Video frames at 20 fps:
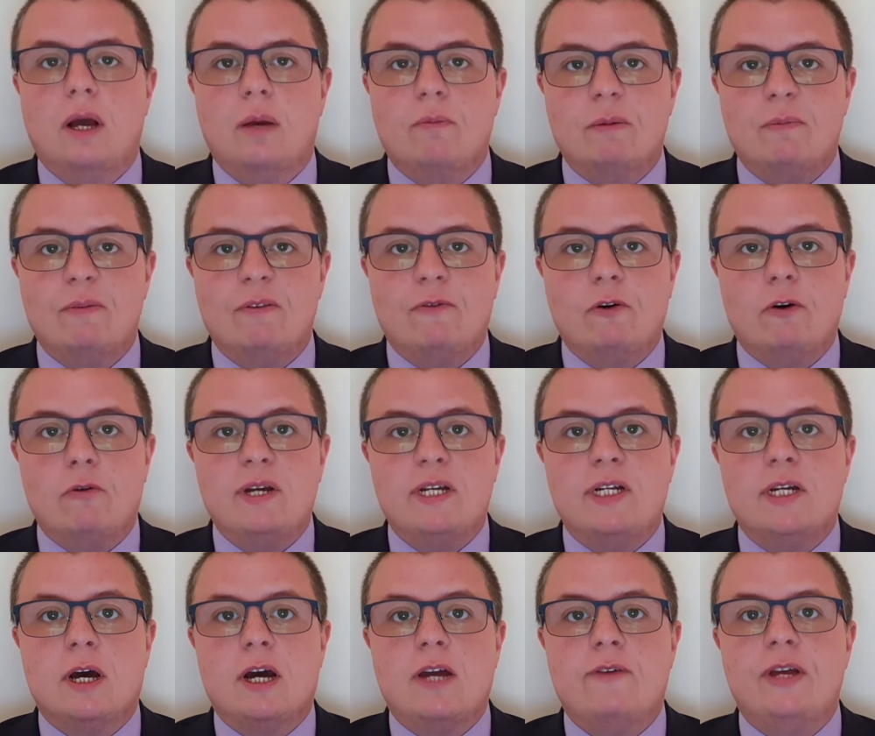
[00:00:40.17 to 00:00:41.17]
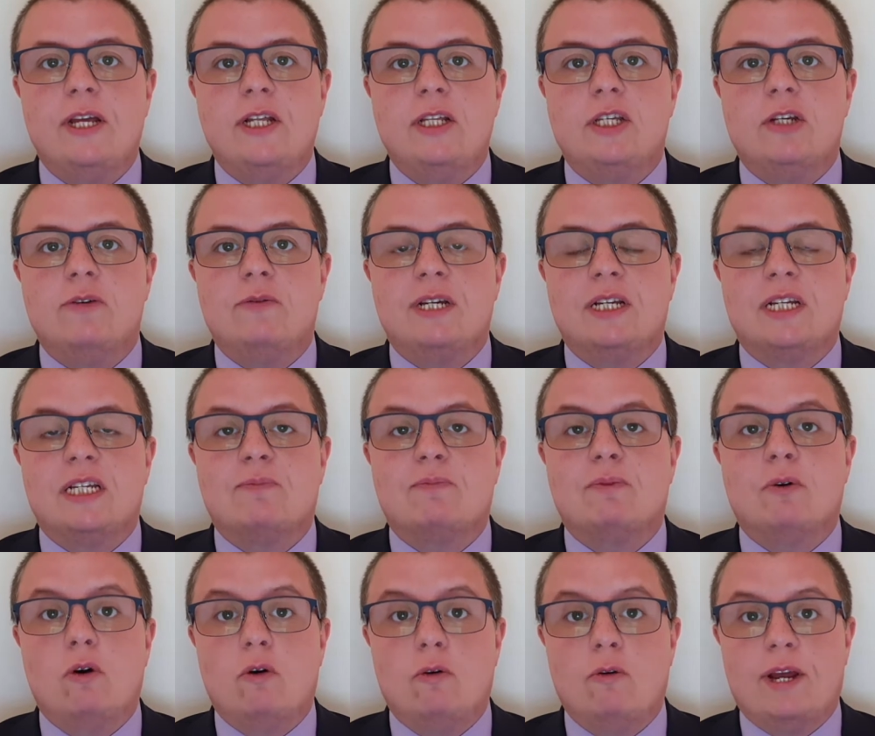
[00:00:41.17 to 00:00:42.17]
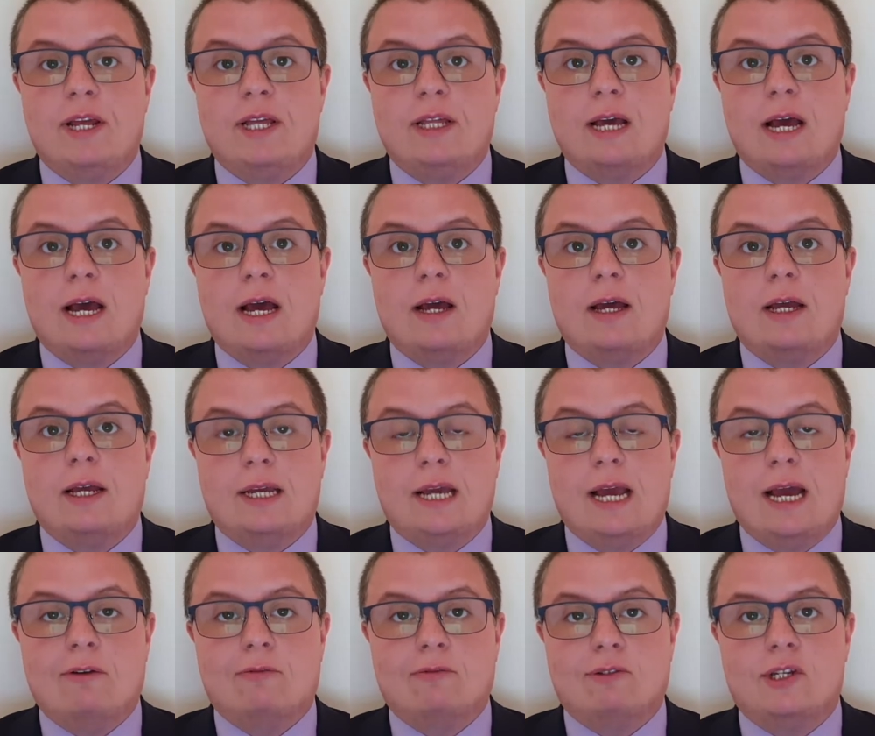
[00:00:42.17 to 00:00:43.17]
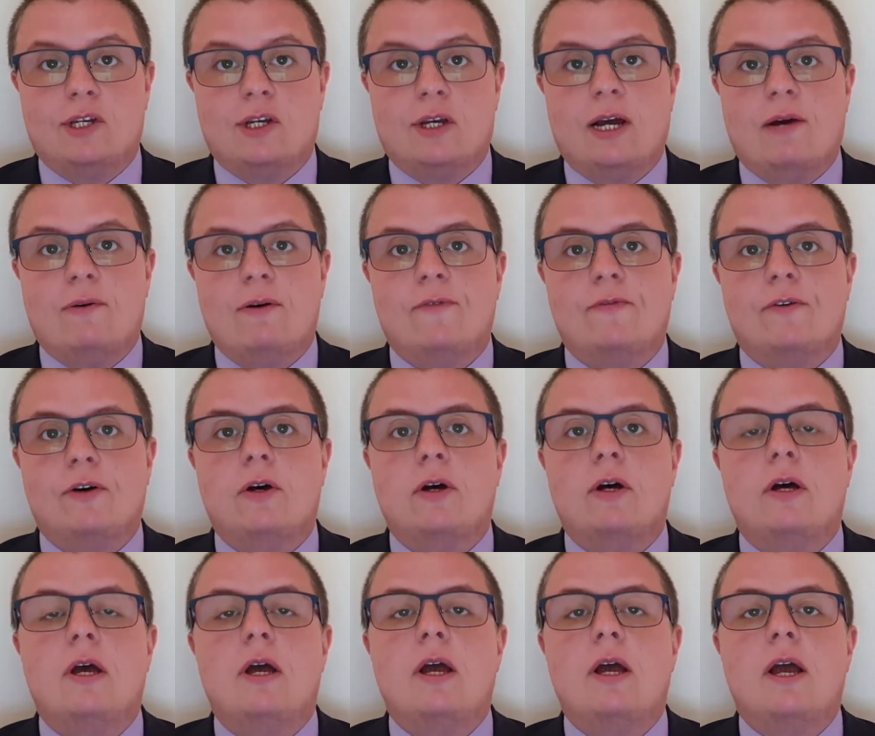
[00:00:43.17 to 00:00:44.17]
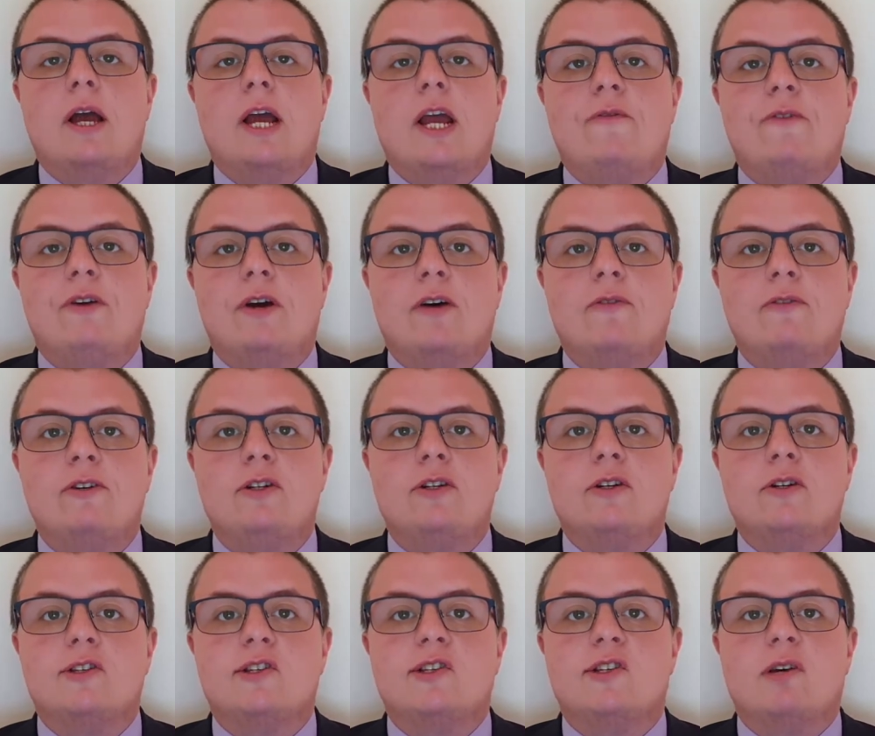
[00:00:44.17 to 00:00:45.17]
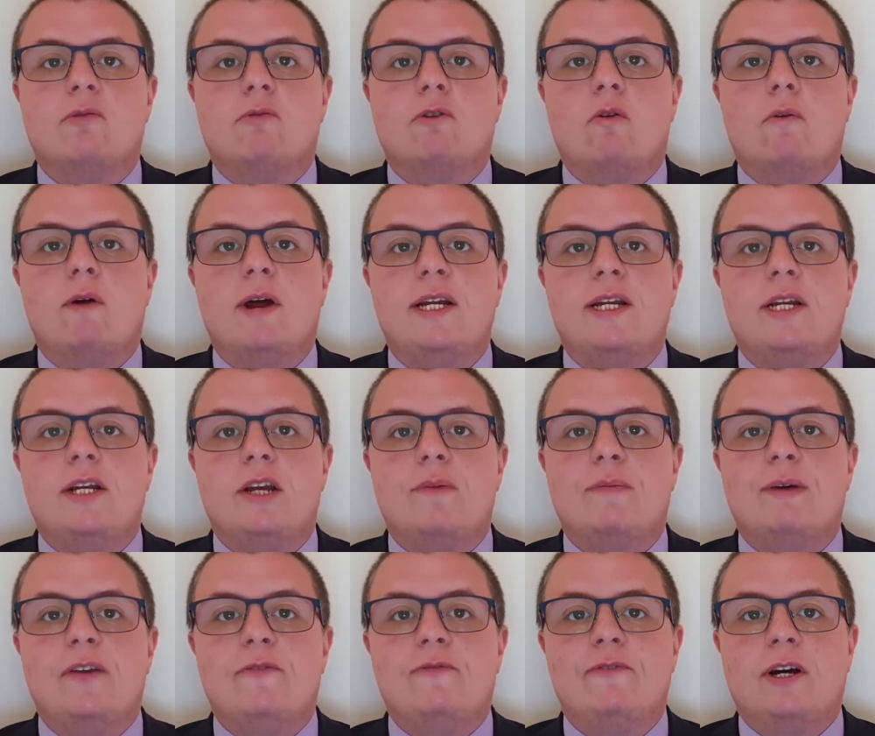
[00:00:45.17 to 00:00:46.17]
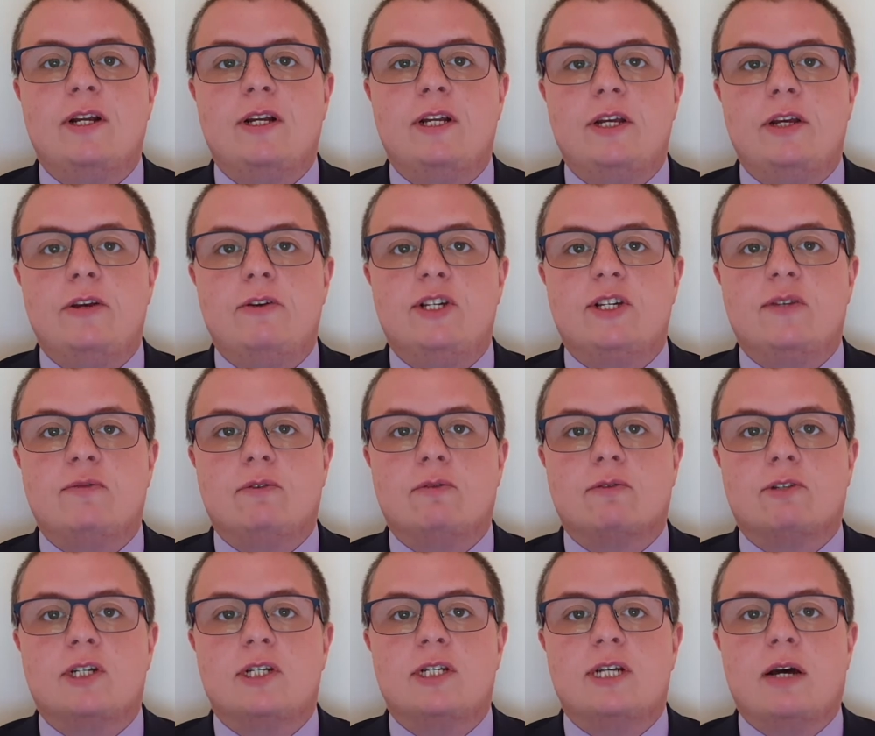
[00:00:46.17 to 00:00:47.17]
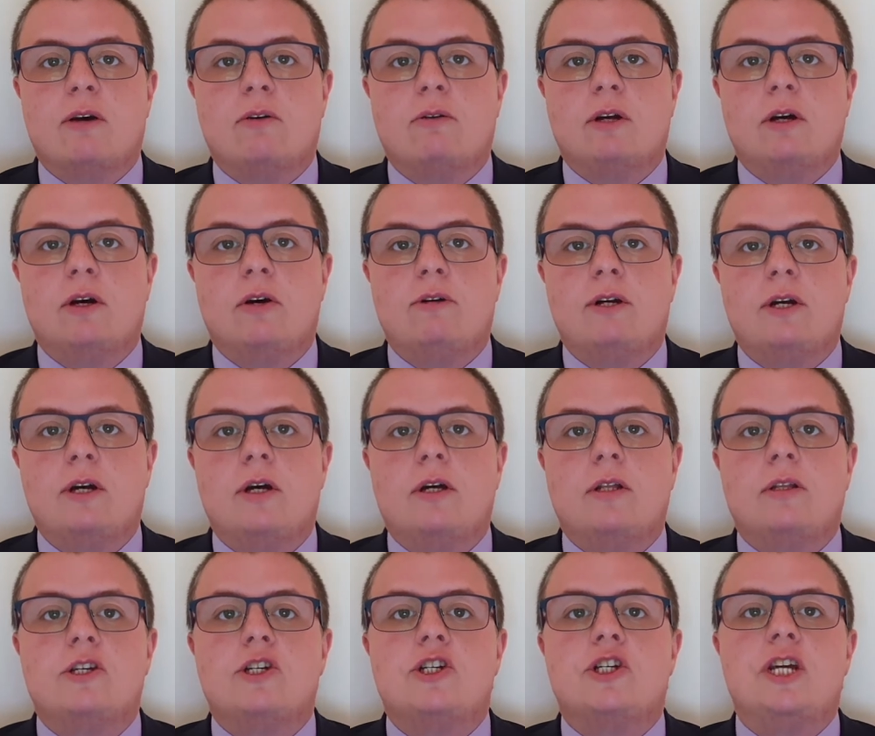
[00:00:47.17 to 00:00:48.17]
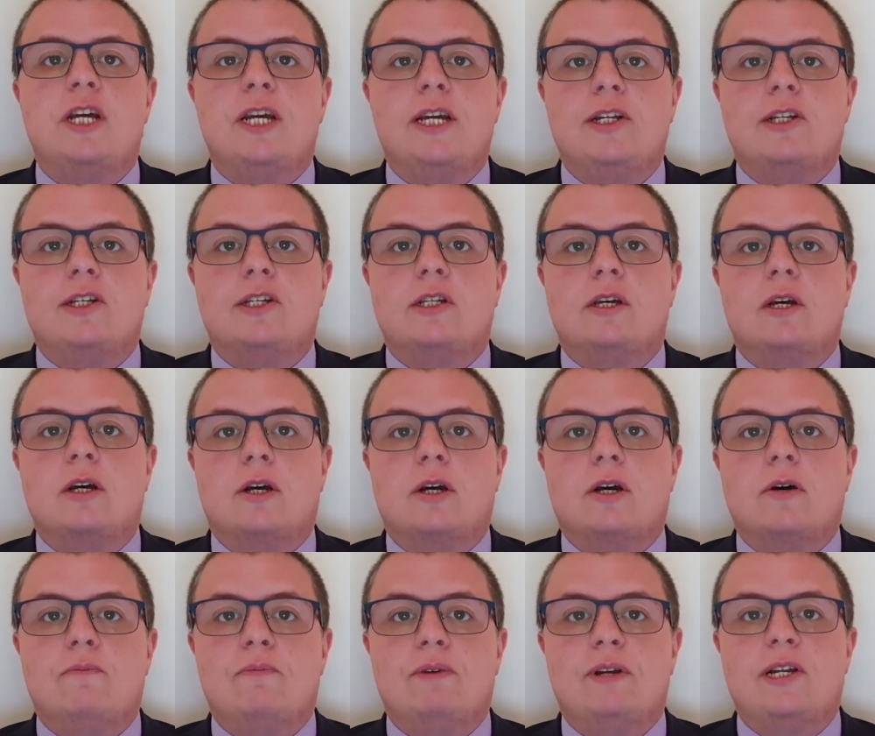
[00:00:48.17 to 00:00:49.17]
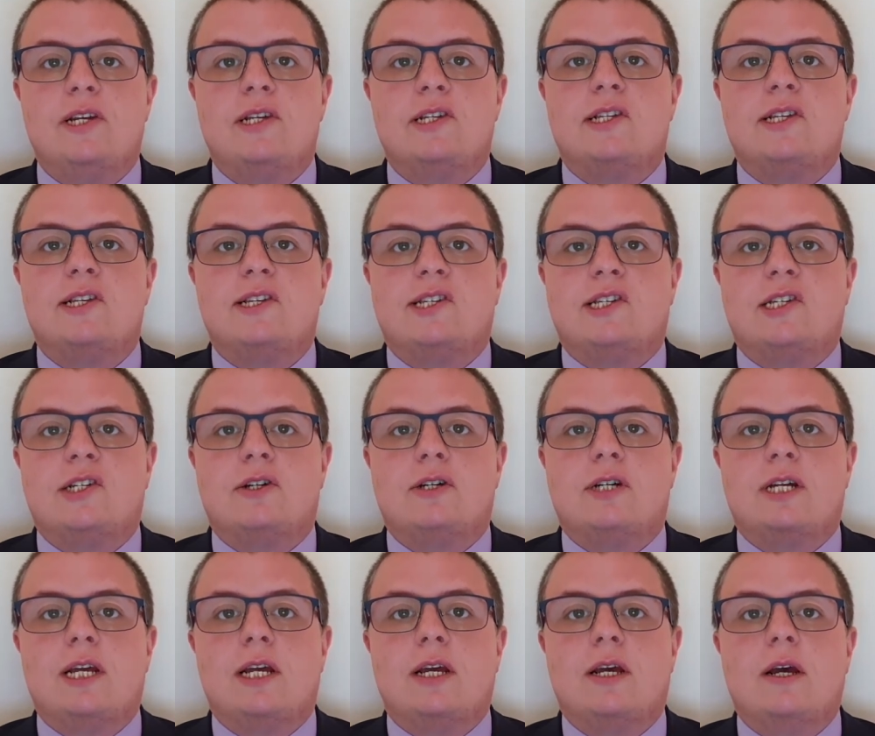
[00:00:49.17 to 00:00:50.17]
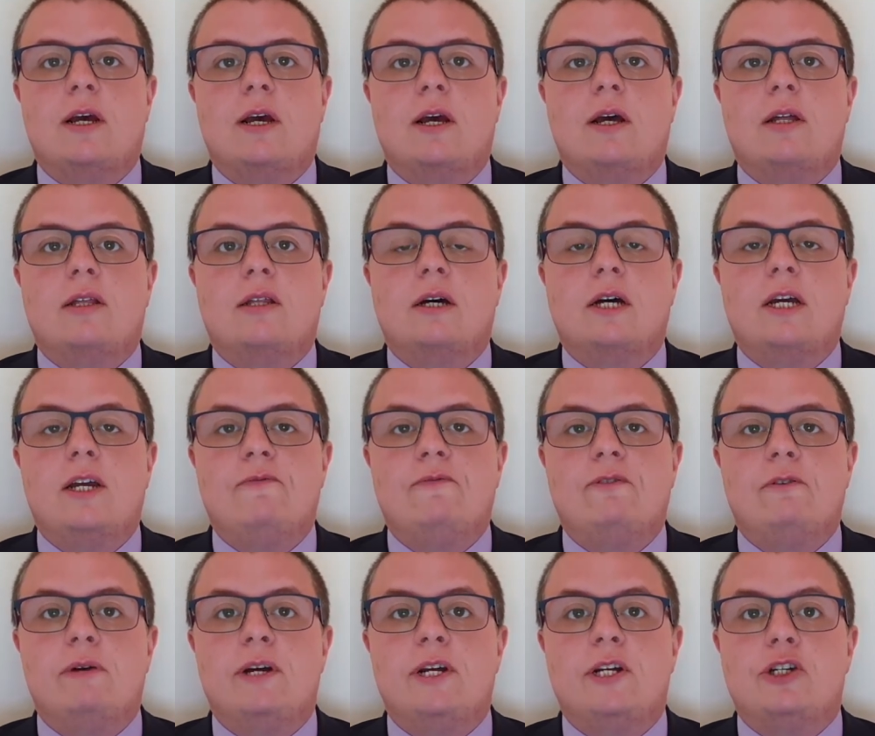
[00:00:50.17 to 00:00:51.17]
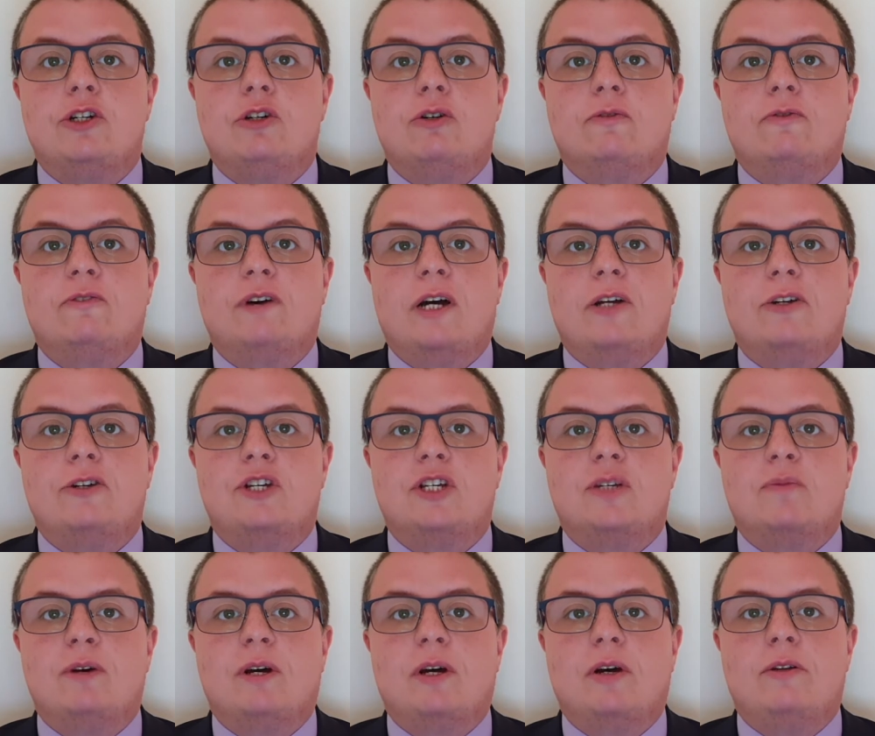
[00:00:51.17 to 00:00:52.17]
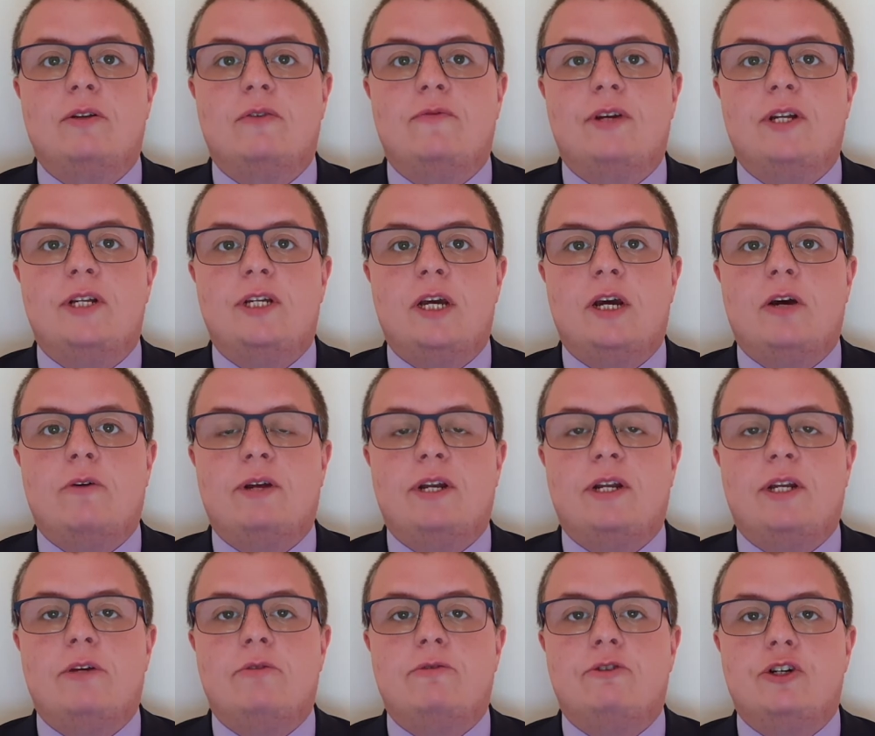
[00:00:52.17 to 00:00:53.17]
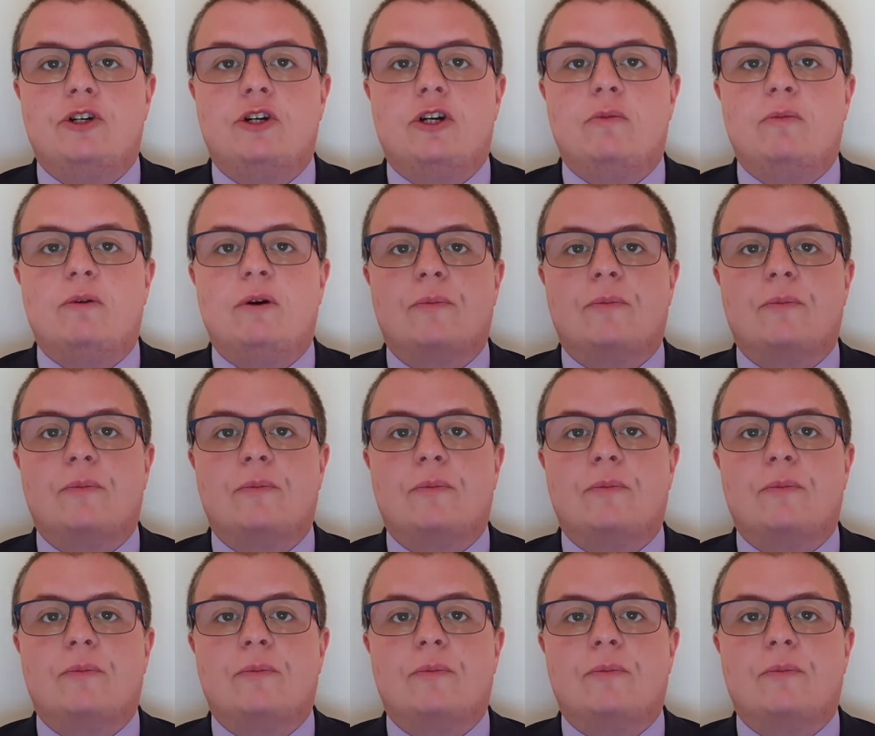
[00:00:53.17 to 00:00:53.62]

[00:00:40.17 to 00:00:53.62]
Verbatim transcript: But before we dive into exploring that encounter, however, if you haven't done so already, you may find it useful to download the sheet that accompanies this study, the link for which you'll find just below the video in YouTube.